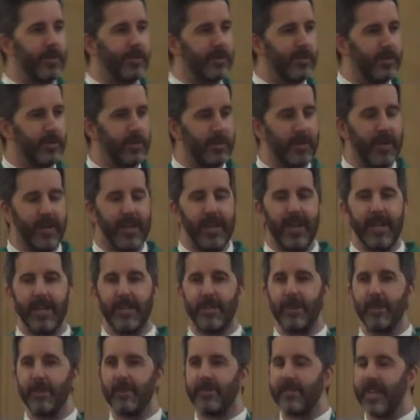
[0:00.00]
into,
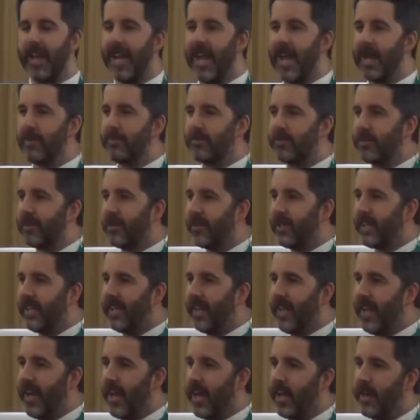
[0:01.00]
there is absolutely
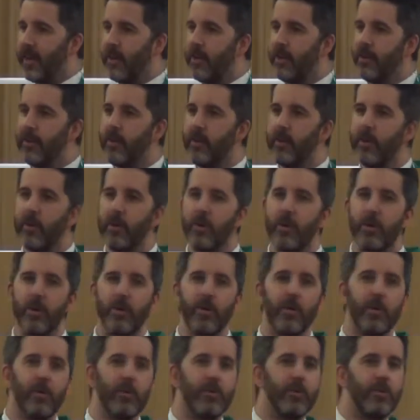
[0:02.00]

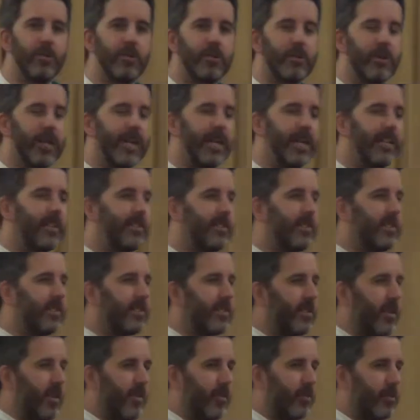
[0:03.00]
no
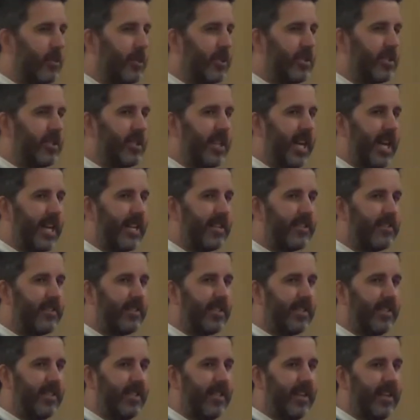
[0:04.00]
trace of
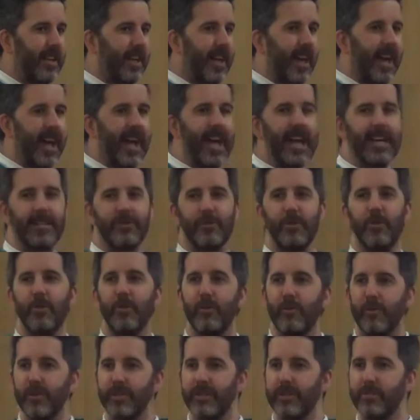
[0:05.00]
Christianity at
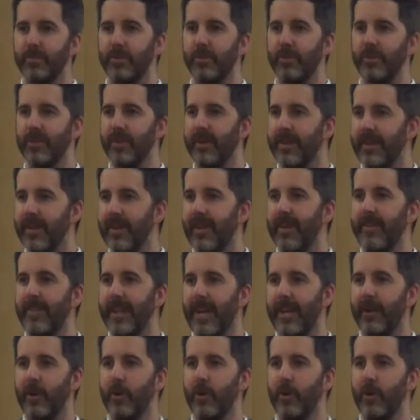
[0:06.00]
all visible in that